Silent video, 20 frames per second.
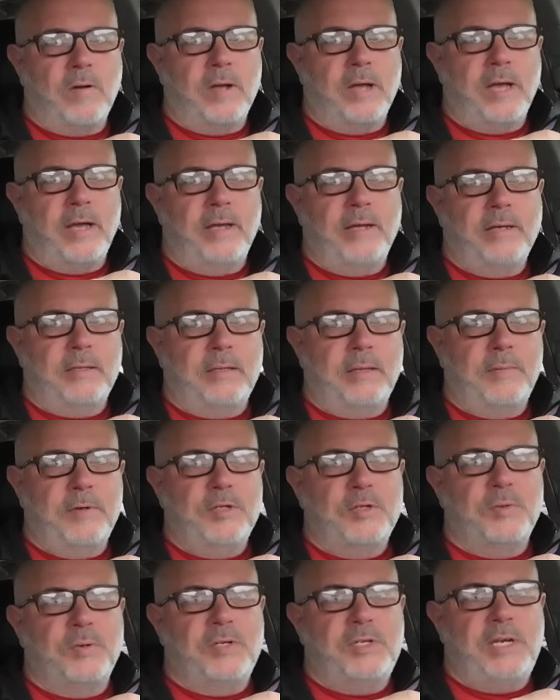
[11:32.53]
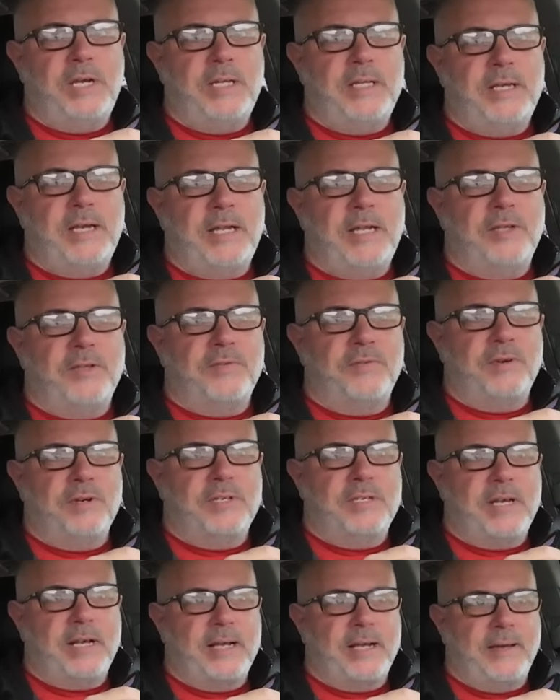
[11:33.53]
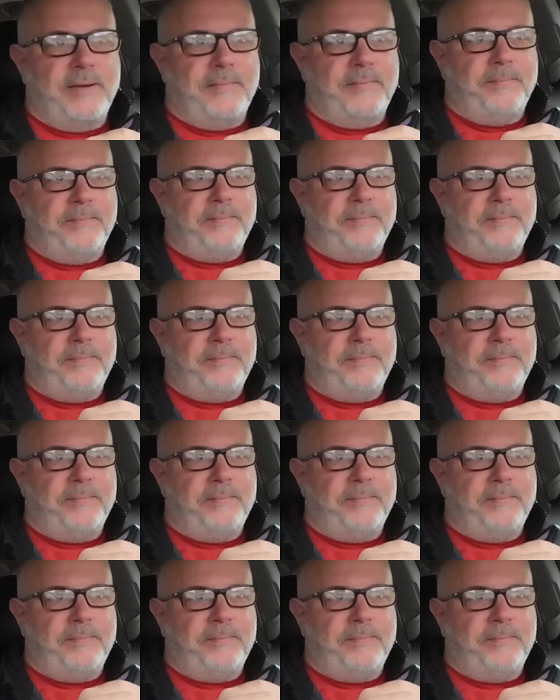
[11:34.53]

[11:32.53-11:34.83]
Okay, let me switch antennas for a second.